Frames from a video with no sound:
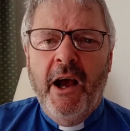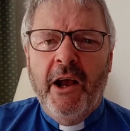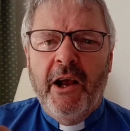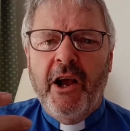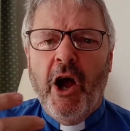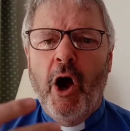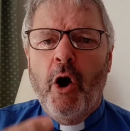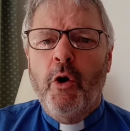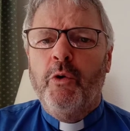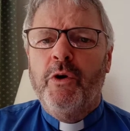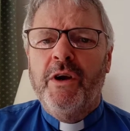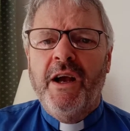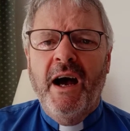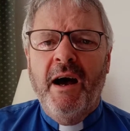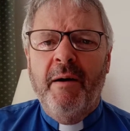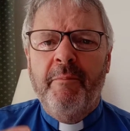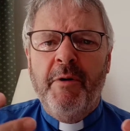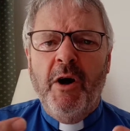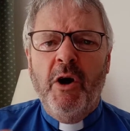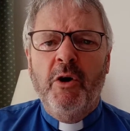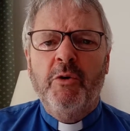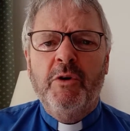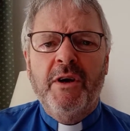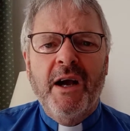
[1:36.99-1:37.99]
O
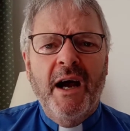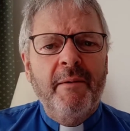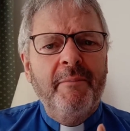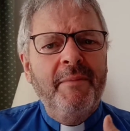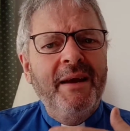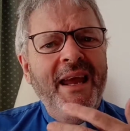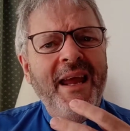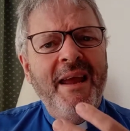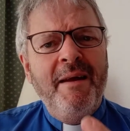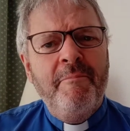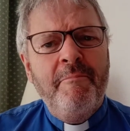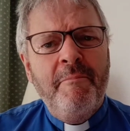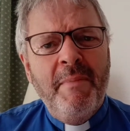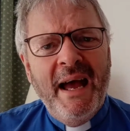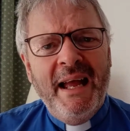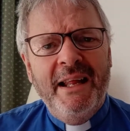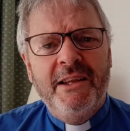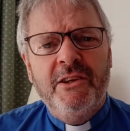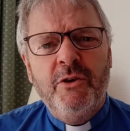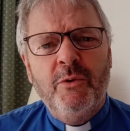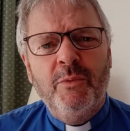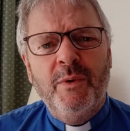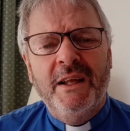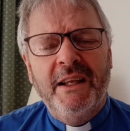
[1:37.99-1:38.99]
come,
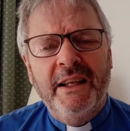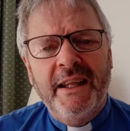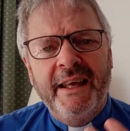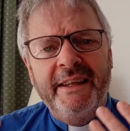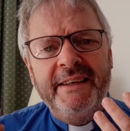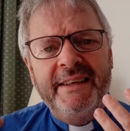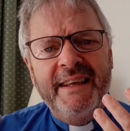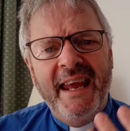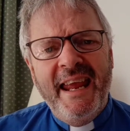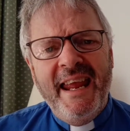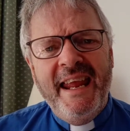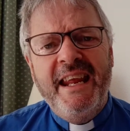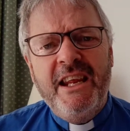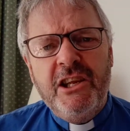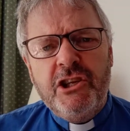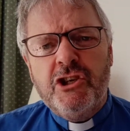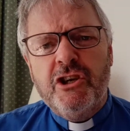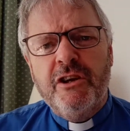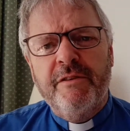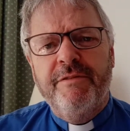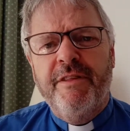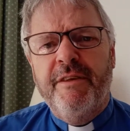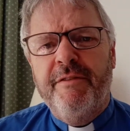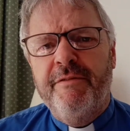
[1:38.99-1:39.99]
Emmanuel. And each
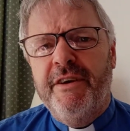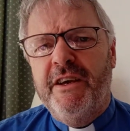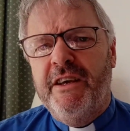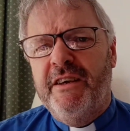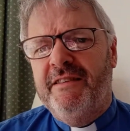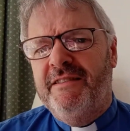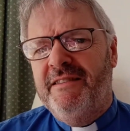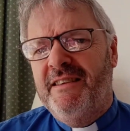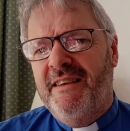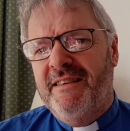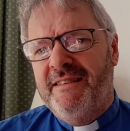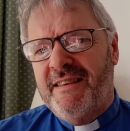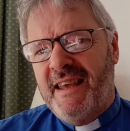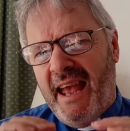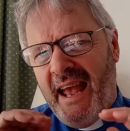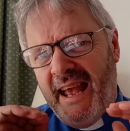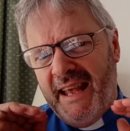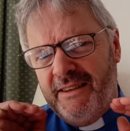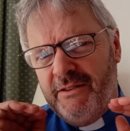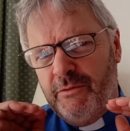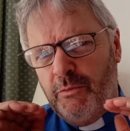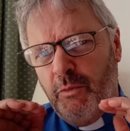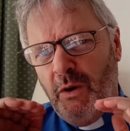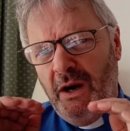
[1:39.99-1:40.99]
of the verses
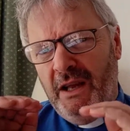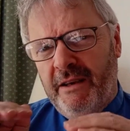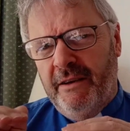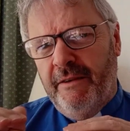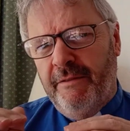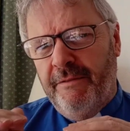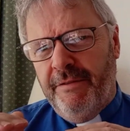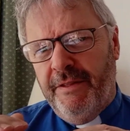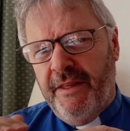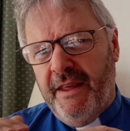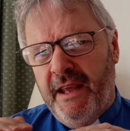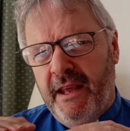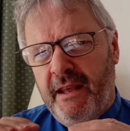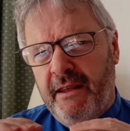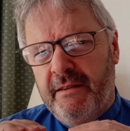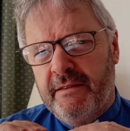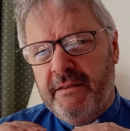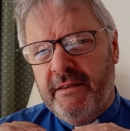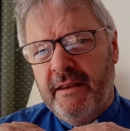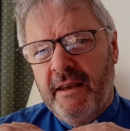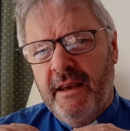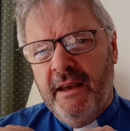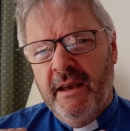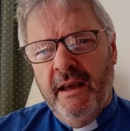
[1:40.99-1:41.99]
has one of these